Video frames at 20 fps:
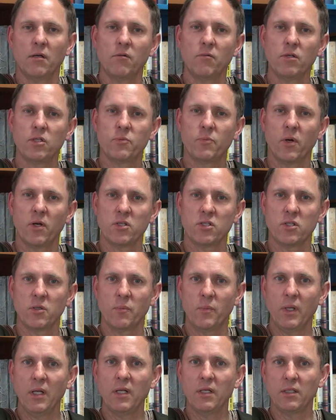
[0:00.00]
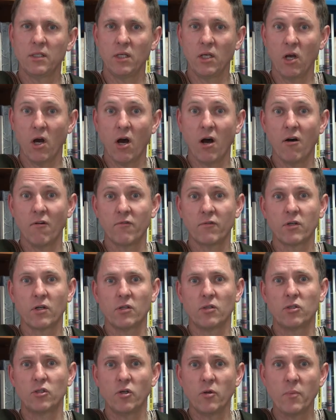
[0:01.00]
responsibility of
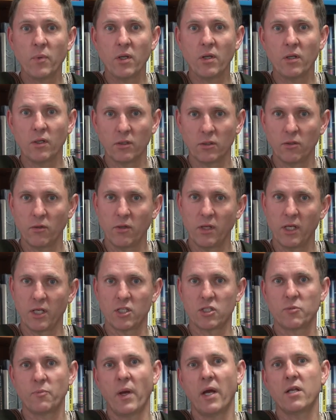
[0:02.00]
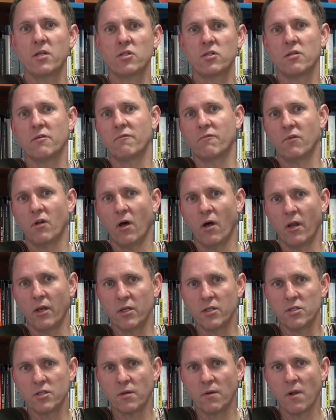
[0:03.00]
contributing to the expansion of
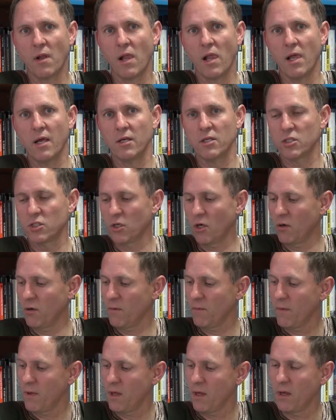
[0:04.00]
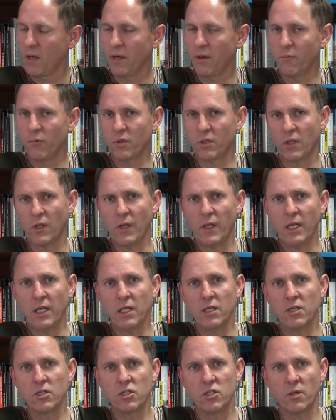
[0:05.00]
knowledge. So with
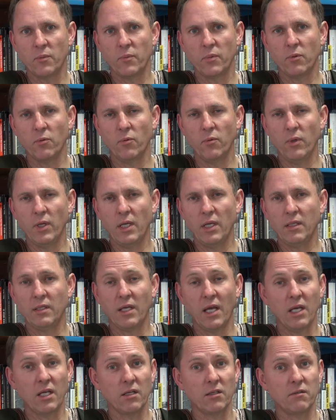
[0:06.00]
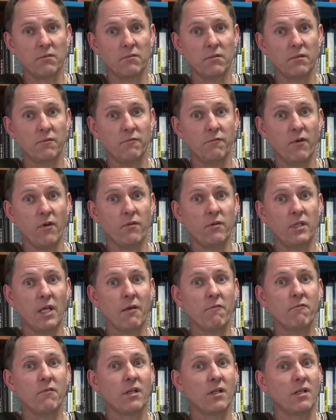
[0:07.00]
leadership, we take a
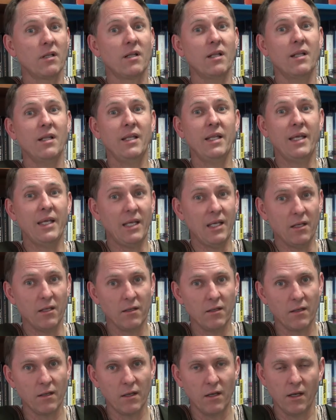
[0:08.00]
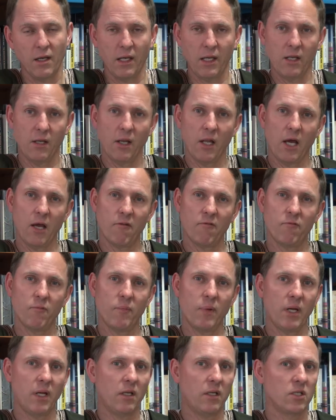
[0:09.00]
definite lead in life,
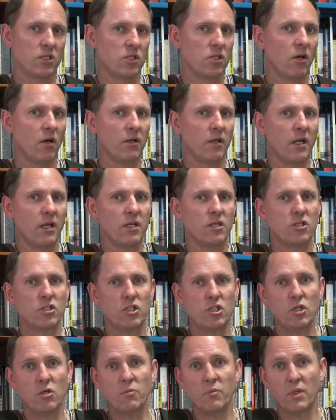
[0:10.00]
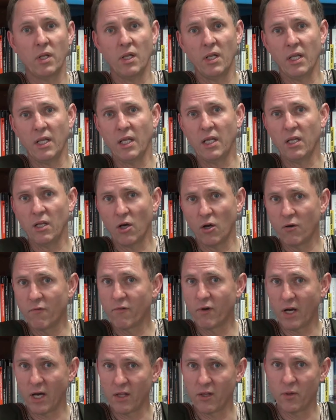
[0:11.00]
but it is not an assumed lead
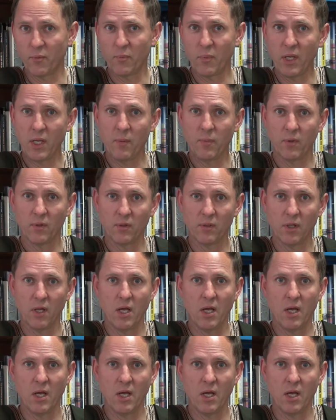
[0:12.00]
over other people,